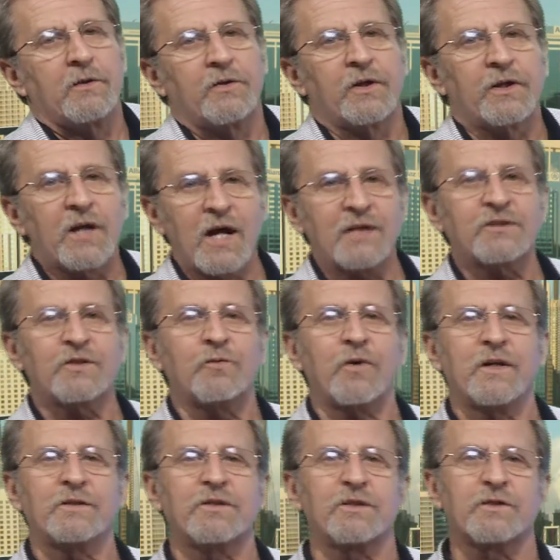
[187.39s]
The
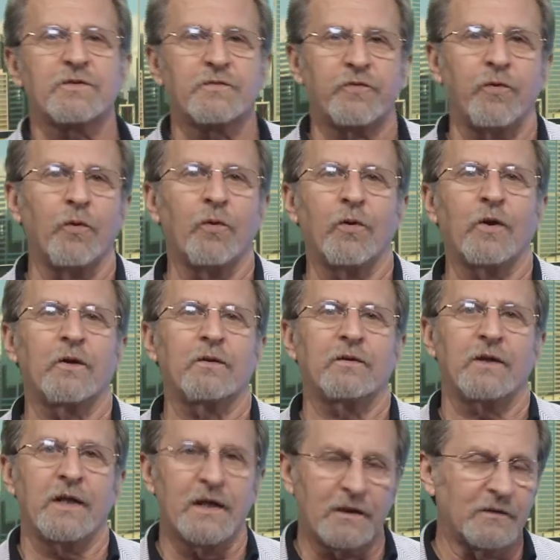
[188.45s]
consequences for
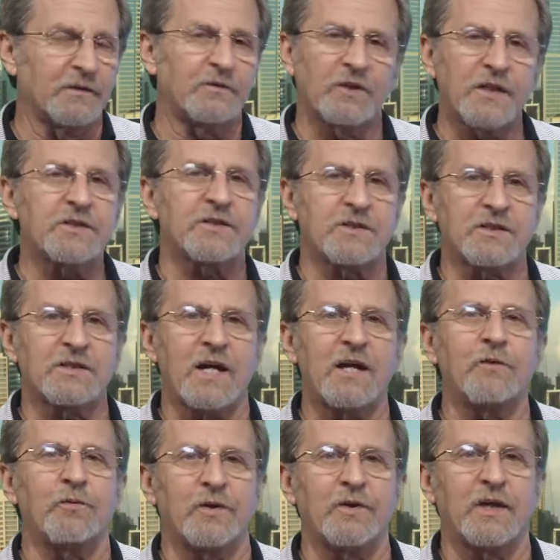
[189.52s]
England, let's
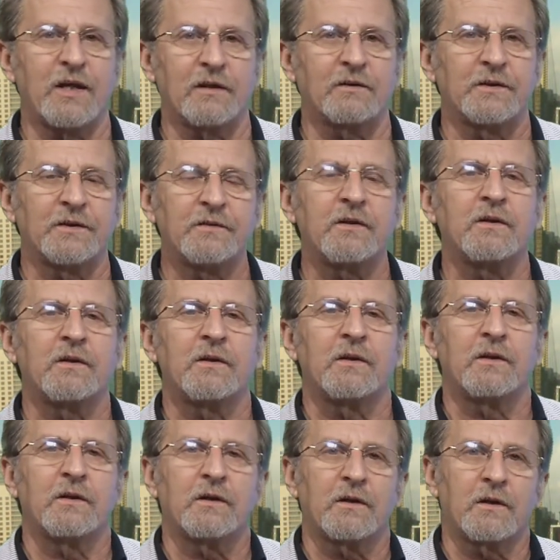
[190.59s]
stay with England.
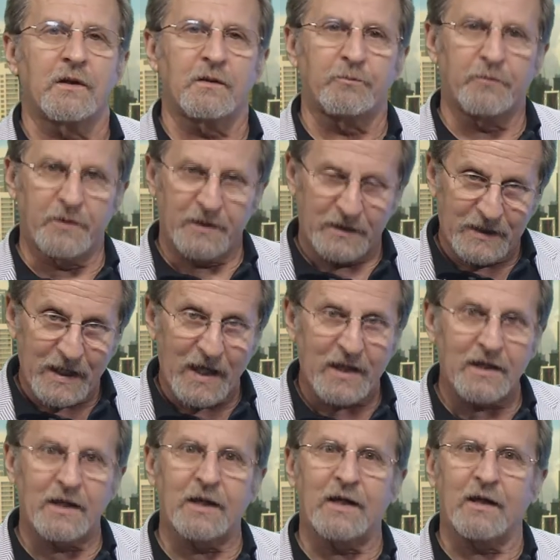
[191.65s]
But
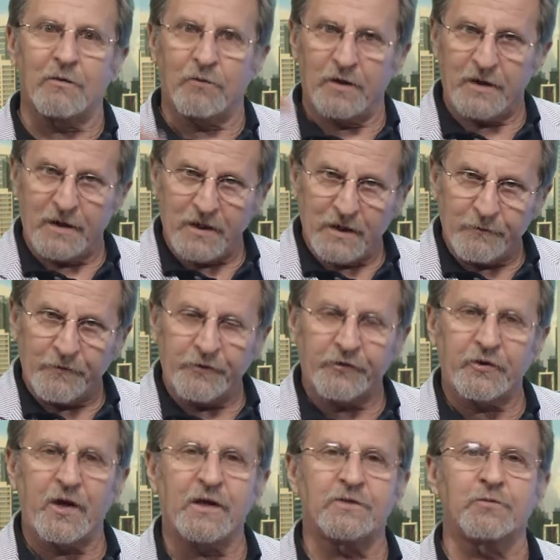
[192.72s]
again, I want to
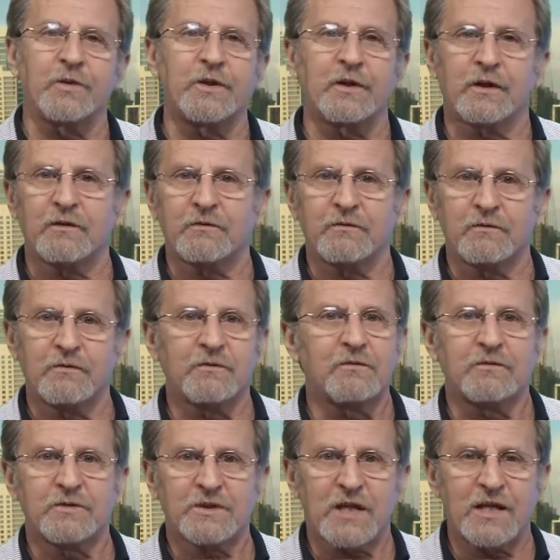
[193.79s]
emphasize, we can
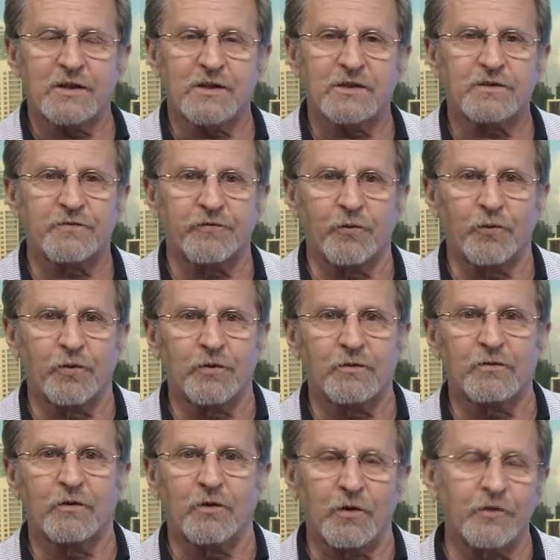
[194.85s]
say this for
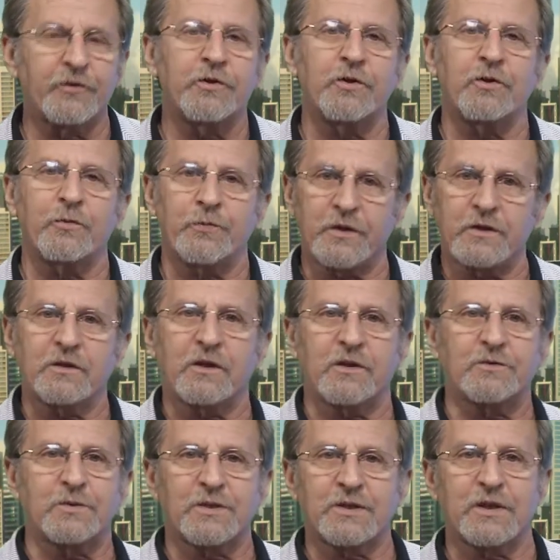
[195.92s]
all the European
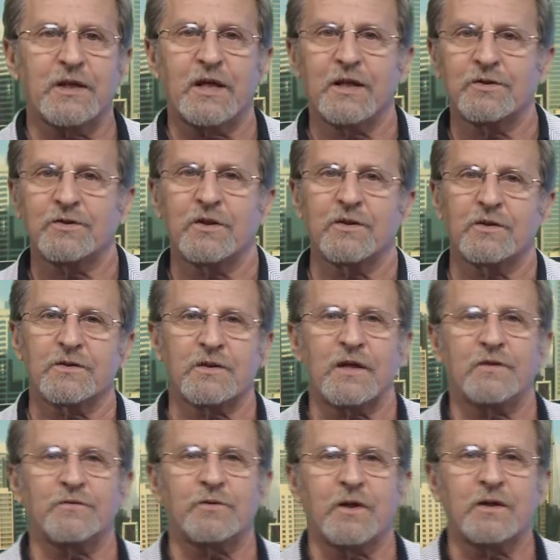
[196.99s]
countries engaged in the
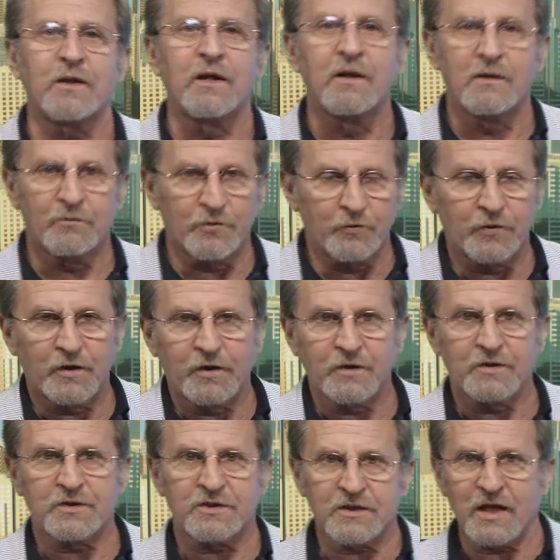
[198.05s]
slave trade, but we're going
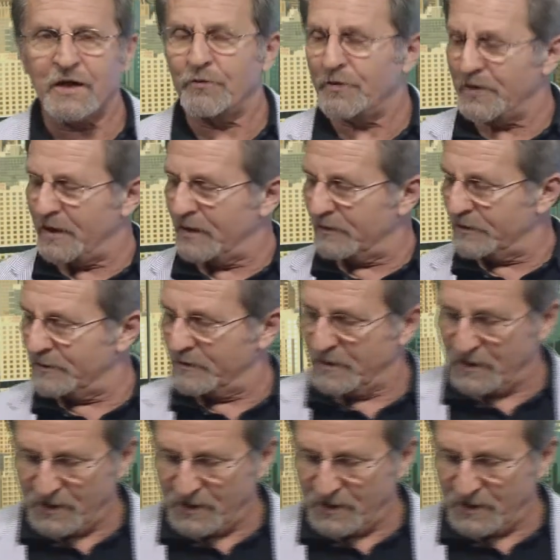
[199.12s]
to stay with England.